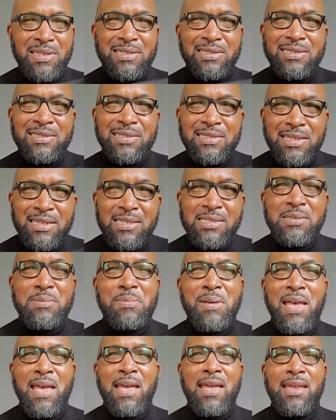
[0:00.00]
a dust
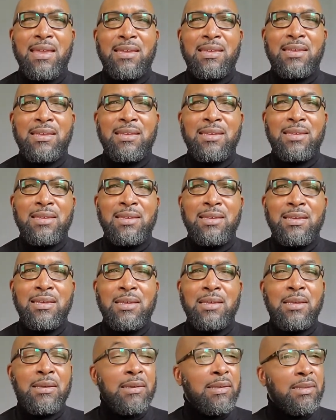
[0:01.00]
bag.
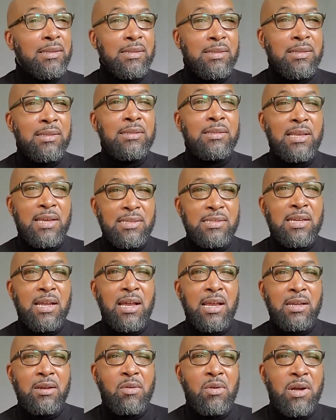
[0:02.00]
That's a
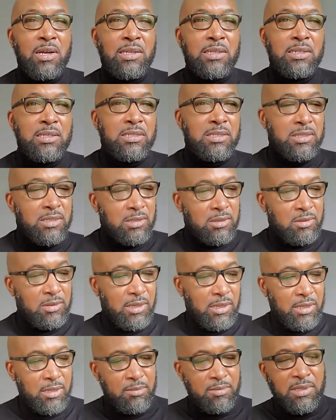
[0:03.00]
high quality shoe that
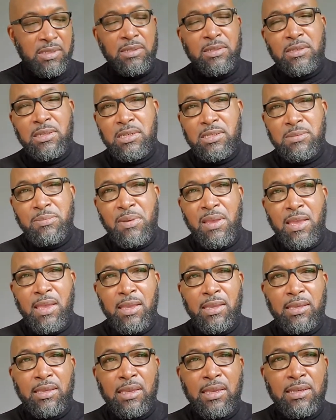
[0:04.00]
comes in a dust
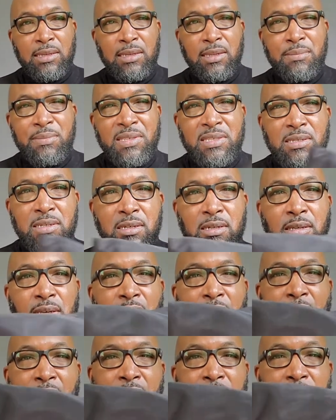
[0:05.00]
bag, and let me tell you,
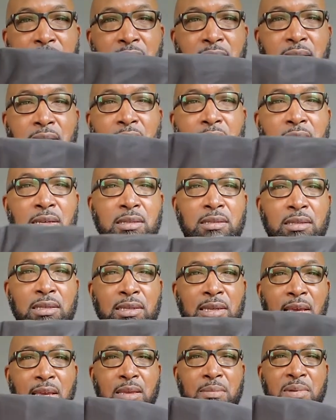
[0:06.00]
as the
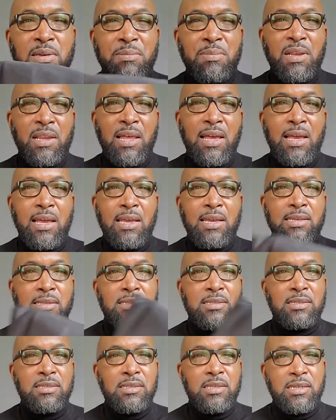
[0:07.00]
name implies,
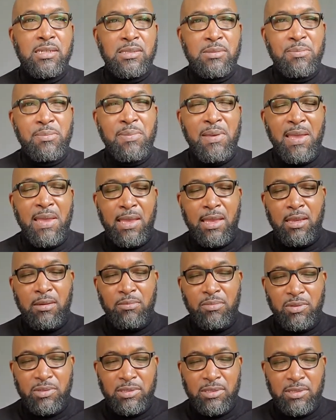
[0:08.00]
the dust bag
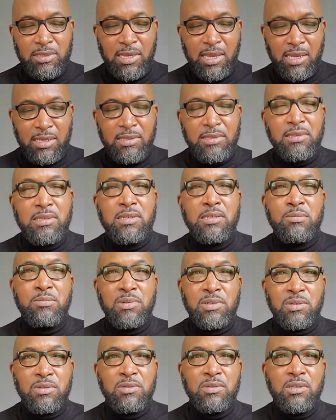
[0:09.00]
protects these
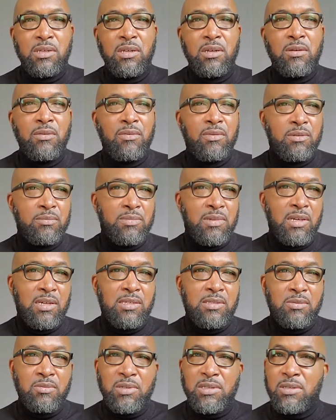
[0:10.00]
boots from
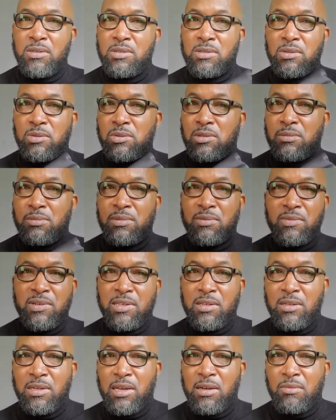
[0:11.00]
dust when you store them and when
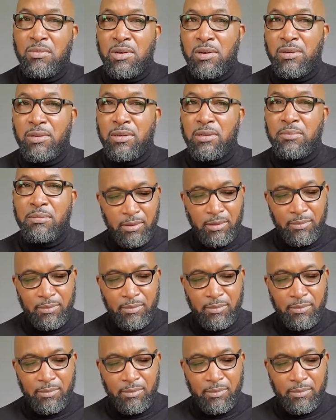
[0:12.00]
you're not wearing them.